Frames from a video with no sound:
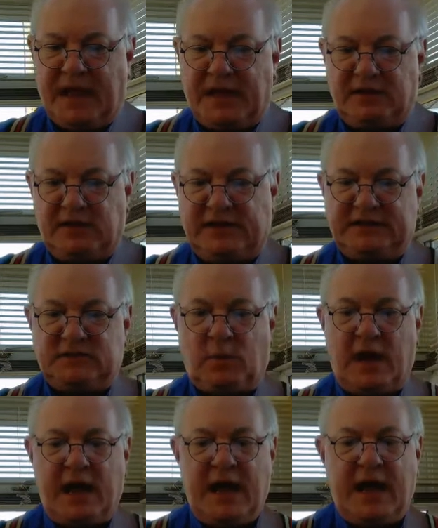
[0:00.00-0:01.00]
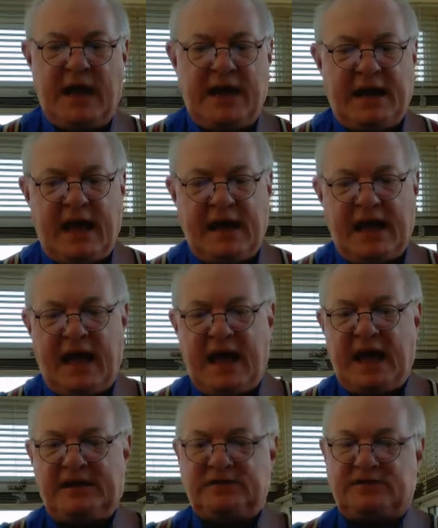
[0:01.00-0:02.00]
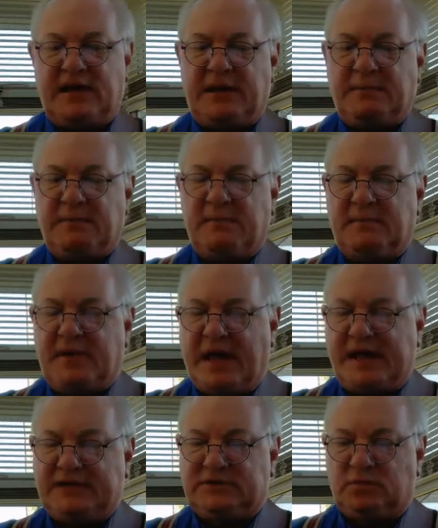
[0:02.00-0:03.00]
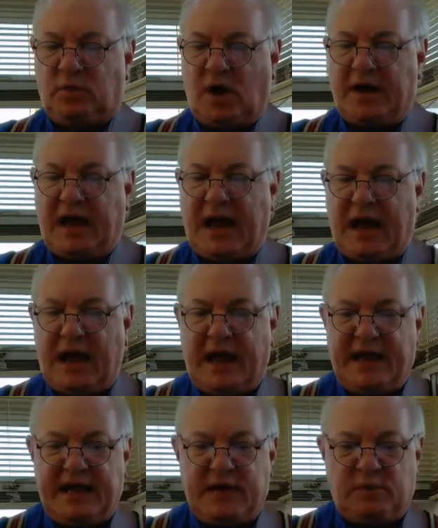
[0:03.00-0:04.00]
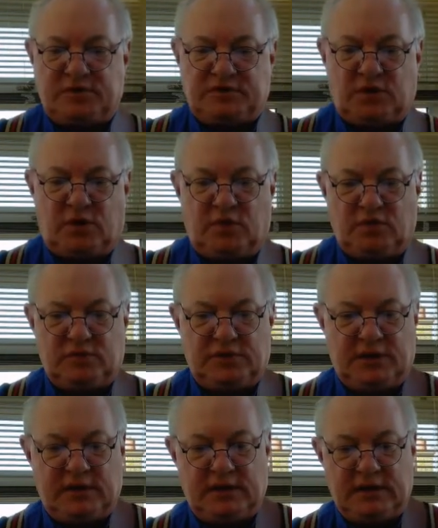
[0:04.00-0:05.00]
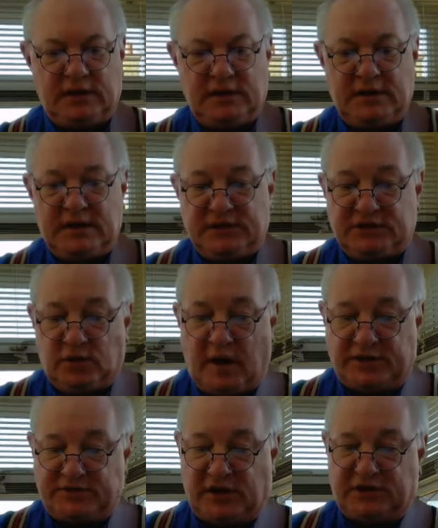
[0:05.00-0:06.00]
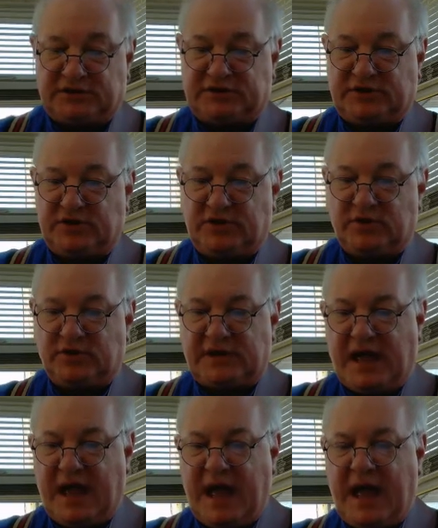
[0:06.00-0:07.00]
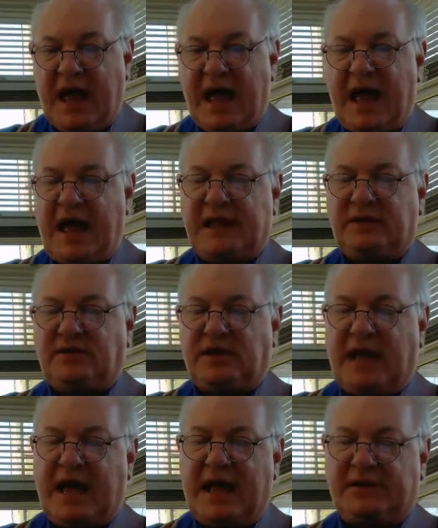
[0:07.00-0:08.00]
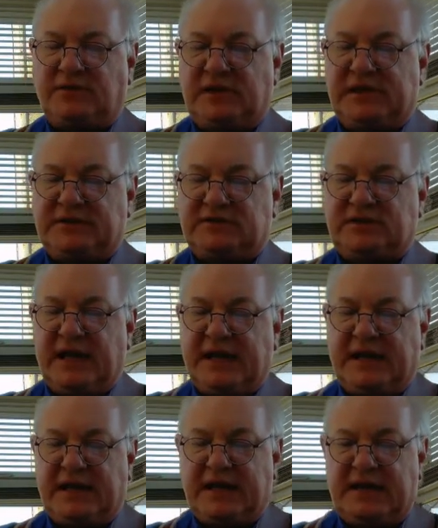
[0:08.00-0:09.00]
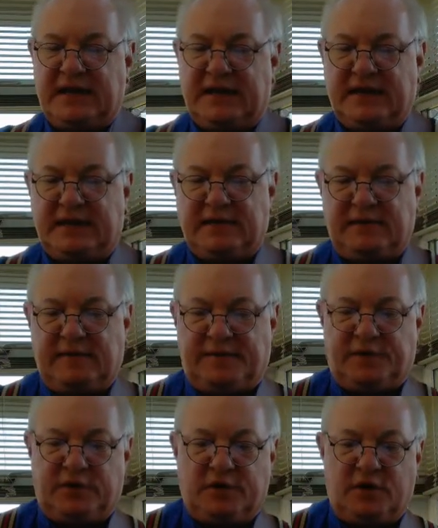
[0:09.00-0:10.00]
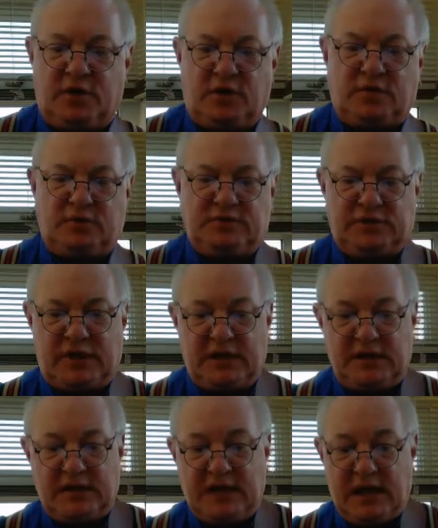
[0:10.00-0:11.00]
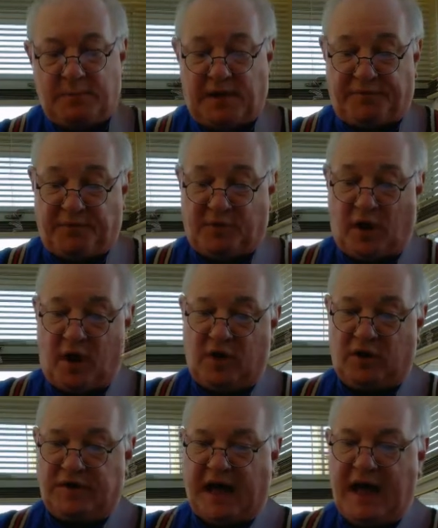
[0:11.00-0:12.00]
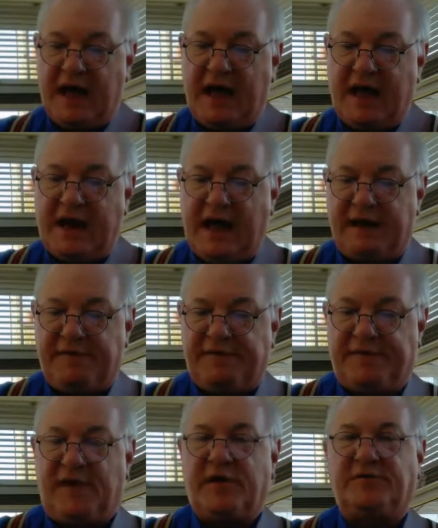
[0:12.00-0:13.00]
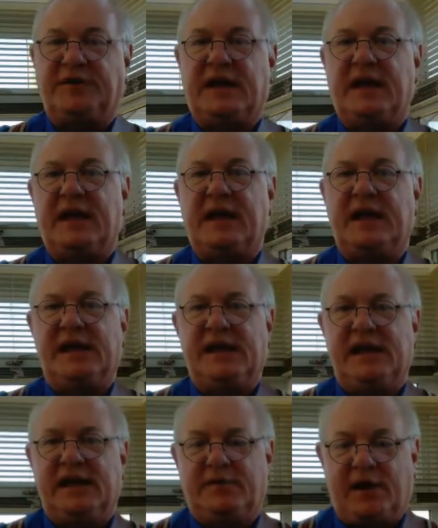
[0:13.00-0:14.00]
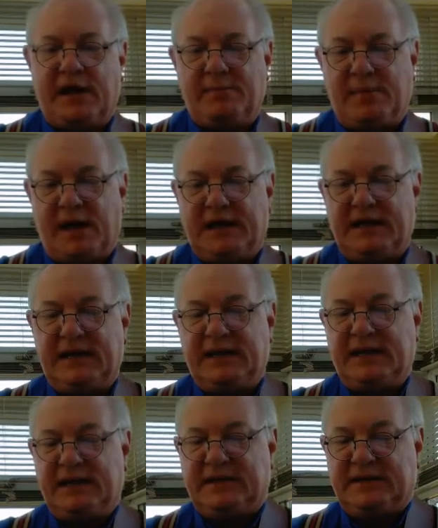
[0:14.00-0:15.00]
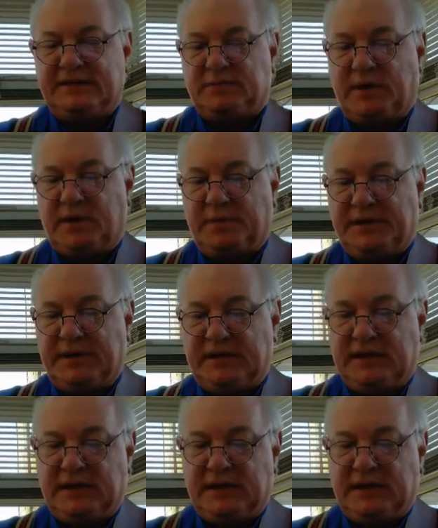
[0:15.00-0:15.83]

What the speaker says: At least when I asked them, that's what I was told. So I just took a hand at this digging for gold. But for all that I found there, I might as well be